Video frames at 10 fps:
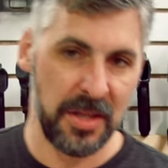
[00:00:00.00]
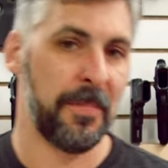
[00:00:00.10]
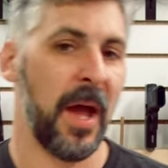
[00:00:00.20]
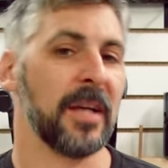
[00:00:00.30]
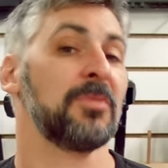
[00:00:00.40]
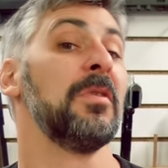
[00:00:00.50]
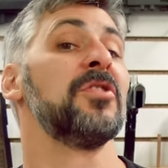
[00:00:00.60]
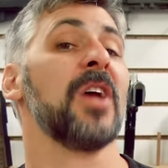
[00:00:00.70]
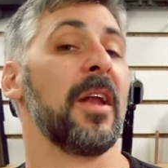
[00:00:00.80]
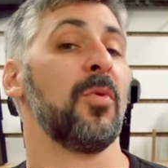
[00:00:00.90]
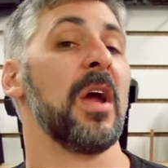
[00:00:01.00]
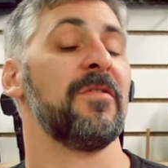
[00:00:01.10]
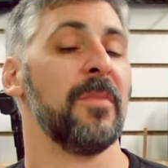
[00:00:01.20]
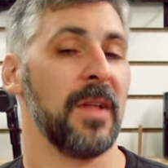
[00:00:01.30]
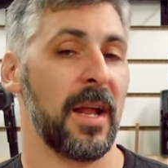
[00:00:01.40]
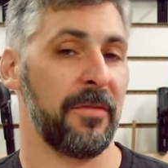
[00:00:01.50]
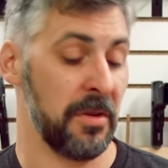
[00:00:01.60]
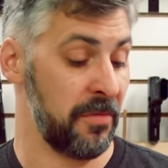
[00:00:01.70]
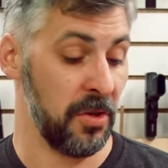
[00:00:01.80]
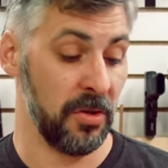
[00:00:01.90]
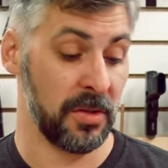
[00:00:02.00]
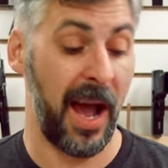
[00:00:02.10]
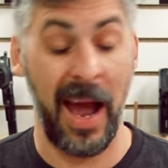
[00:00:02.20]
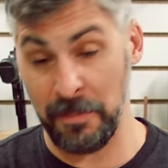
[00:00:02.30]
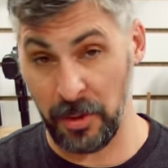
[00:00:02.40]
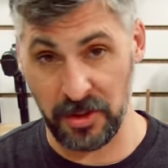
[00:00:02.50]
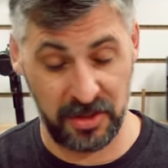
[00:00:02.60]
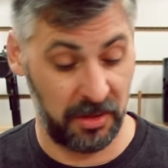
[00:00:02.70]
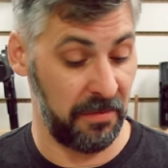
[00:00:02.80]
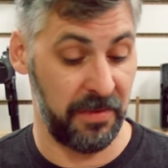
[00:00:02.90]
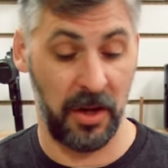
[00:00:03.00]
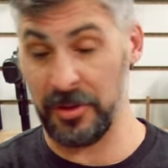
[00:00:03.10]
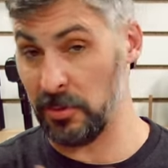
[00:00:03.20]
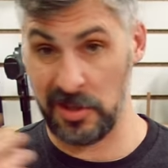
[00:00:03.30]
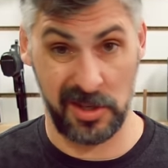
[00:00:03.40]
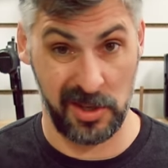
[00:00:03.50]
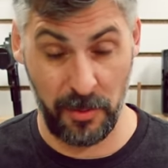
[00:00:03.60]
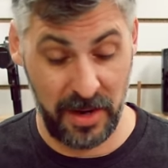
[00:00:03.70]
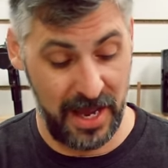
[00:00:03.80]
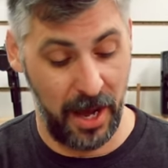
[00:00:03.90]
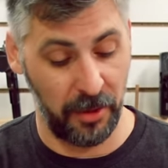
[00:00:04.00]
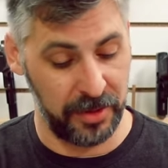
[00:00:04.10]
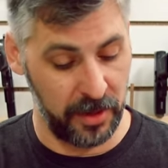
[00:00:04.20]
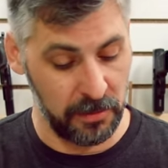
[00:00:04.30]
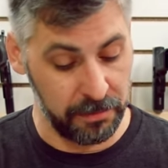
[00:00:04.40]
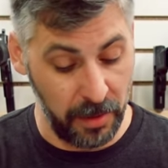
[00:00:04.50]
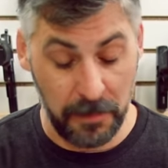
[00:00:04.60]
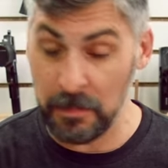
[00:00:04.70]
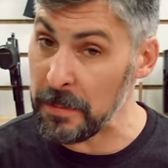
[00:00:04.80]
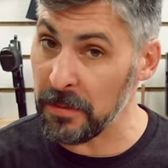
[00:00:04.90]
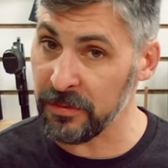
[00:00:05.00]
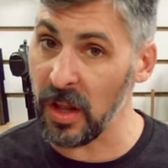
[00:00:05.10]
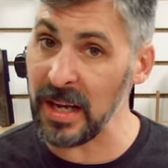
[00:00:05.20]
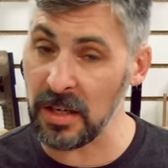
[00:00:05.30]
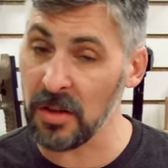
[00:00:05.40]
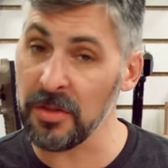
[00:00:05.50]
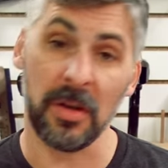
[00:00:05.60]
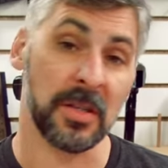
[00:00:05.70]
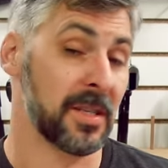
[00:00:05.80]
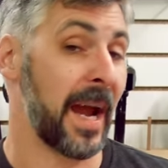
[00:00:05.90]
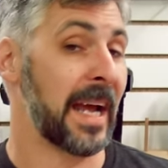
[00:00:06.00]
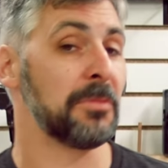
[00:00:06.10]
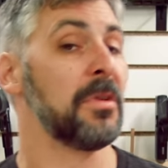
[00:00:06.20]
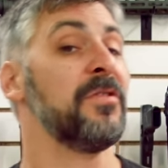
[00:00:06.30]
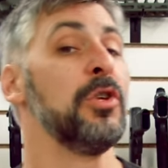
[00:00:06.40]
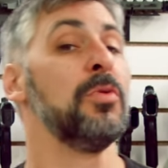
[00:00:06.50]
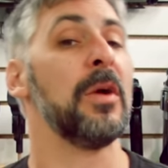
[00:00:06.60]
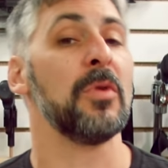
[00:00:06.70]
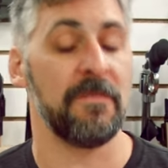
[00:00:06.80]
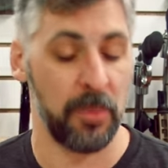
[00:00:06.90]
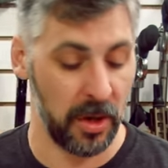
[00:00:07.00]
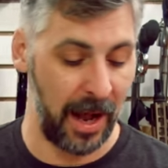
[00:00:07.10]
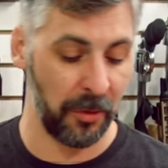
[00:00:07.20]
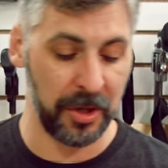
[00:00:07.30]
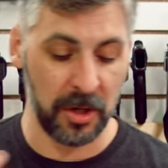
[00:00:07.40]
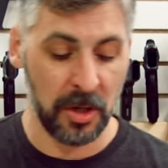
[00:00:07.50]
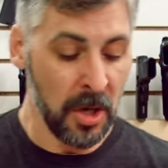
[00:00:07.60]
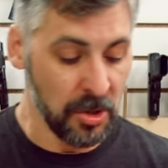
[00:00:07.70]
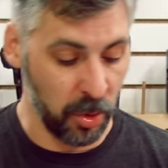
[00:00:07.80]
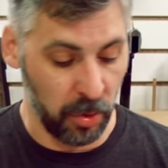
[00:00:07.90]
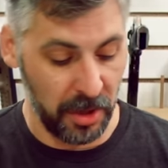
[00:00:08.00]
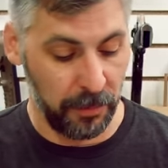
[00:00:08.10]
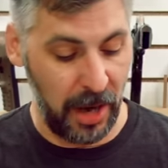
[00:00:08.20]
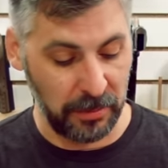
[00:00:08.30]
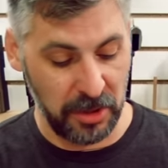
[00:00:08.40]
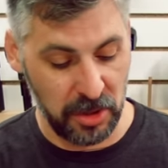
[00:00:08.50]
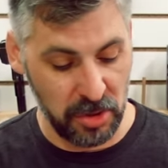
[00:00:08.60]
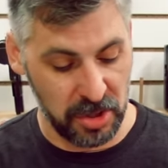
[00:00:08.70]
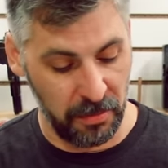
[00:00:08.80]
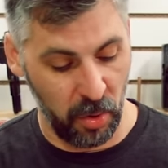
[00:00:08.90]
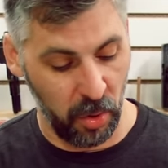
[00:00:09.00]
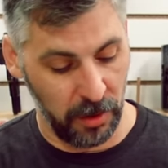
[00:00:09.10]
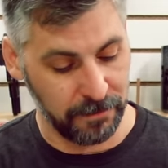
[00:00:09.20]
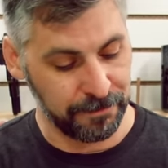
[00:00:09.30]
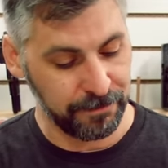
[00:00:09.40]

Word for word: in the past, we've shied away from a lot of reviews. I personally felt there was just so many out there, but people have liked the style of review that we've put out there, so we're going to probably do some more.